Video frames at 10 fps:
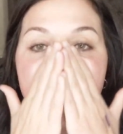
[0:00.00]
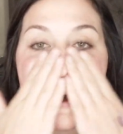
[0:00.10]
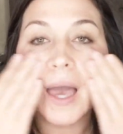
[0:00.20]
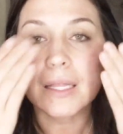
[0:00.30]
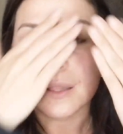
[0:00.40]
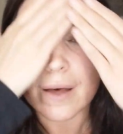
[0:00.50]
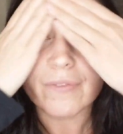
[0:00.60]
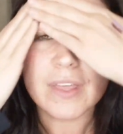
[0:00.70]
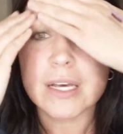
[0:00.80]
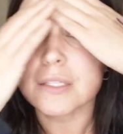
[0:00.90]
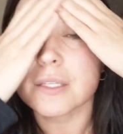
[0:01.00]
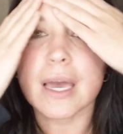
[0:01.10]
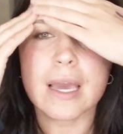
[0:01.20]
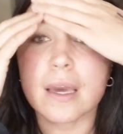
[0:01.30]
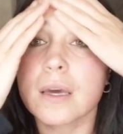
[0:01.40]
I love this.
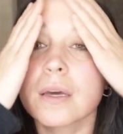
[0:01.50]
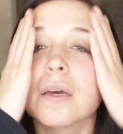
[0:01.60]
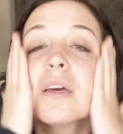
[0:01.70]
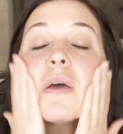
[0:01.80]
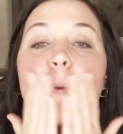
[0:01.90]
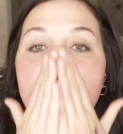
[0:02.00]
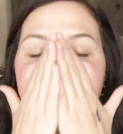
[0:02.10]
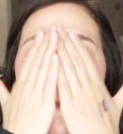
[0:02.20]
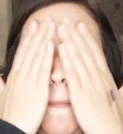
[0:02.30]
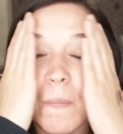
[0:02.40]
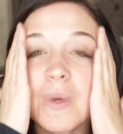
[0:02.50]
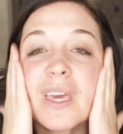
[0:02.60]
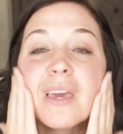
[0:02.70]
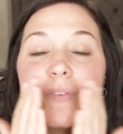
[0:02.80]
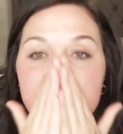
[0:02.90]
Like,
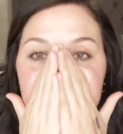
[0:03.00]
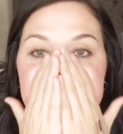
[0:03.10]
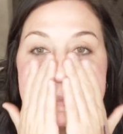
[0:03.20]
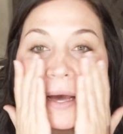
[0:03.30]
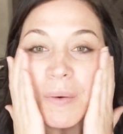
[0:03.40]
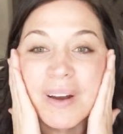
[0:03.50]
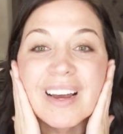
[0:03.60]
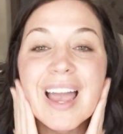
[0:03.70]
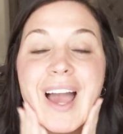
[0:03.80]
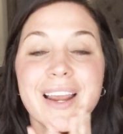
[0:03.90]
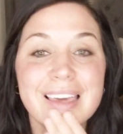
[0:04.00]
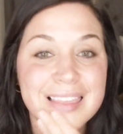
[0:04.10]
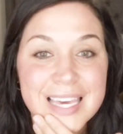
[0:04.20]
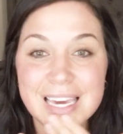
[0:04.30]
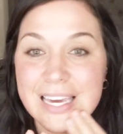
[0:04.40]
even if I'm not wearing
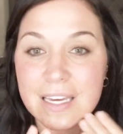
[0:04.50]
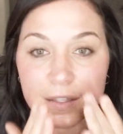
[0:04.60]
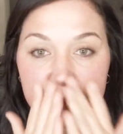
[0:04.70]
anything,